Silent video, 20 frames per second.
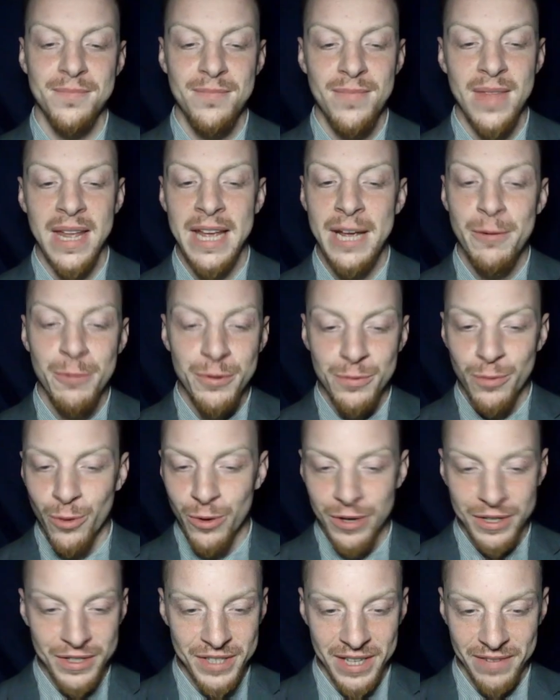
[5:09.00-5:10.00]
He was
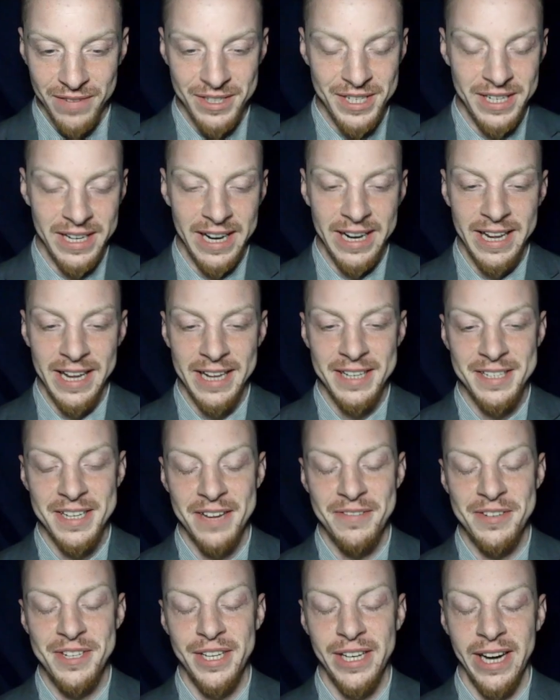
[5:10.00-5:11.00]
warned in 1788,
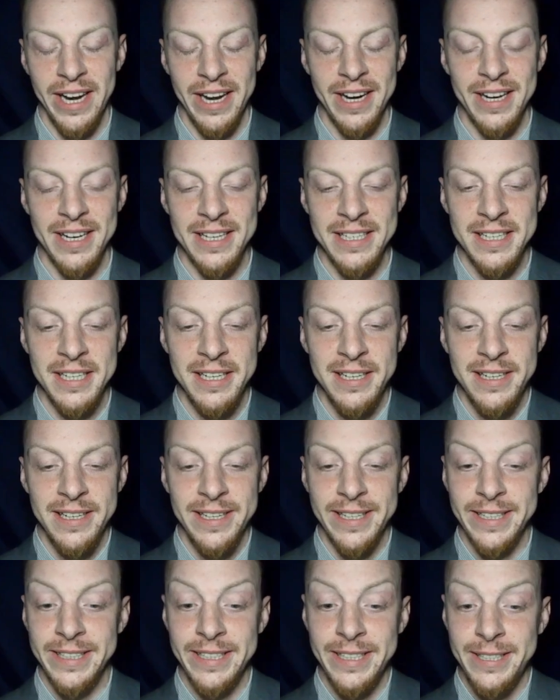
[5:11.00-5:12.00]
1789,
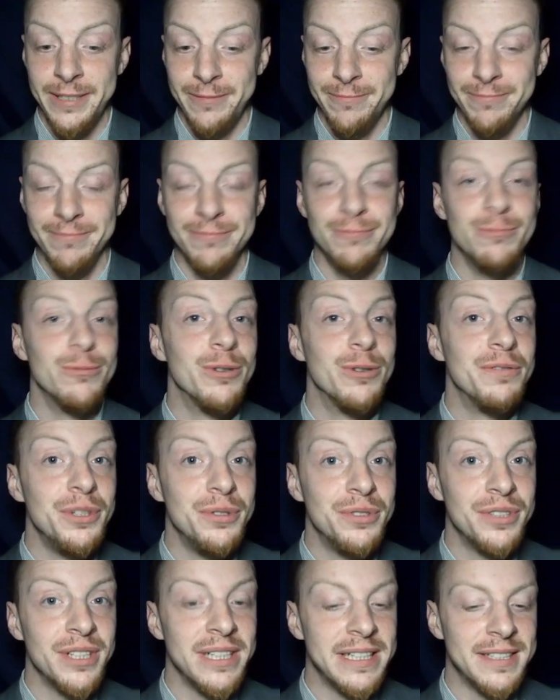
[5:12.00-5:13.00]
and he
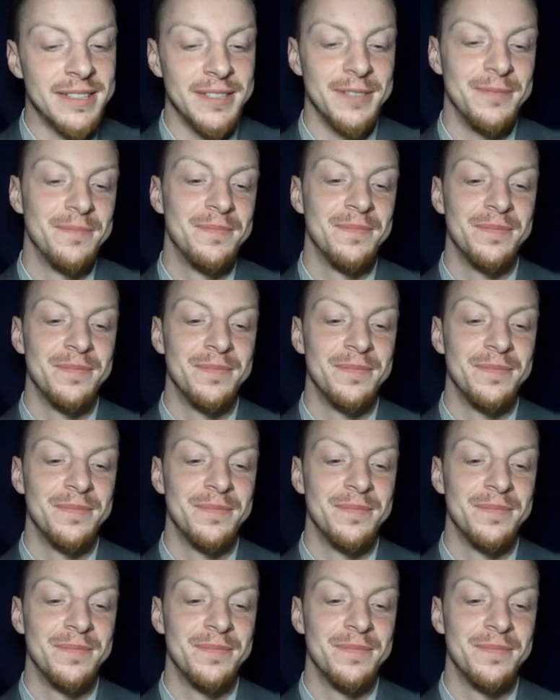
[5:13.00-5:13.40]
refused to listen.